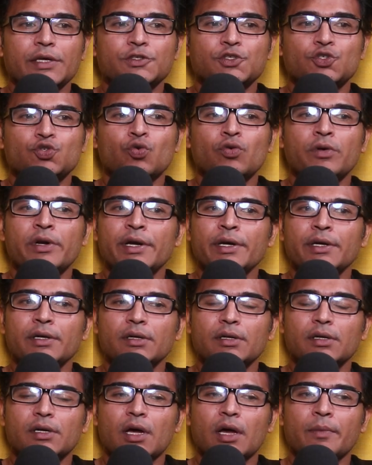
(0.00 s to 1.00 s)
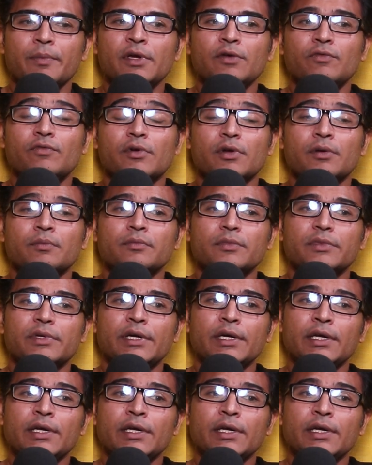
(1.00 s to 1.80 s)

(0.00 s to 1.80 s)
a student coming from